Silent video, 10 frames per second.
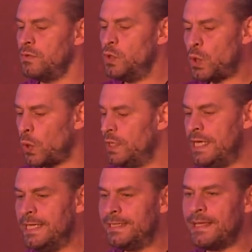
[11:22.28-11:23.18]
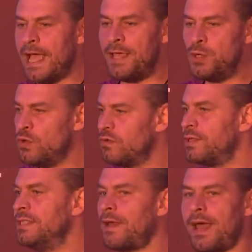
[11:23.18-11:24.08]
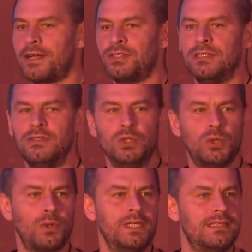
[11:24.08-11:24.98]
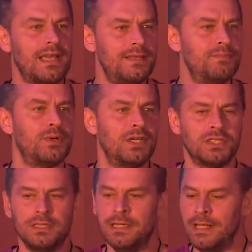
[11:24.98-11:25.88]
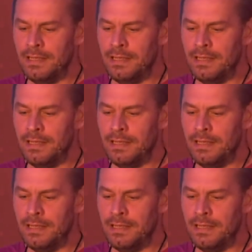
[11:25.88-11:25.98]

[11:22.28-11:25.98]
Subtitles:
don't need a user interaction, you don't need an impression.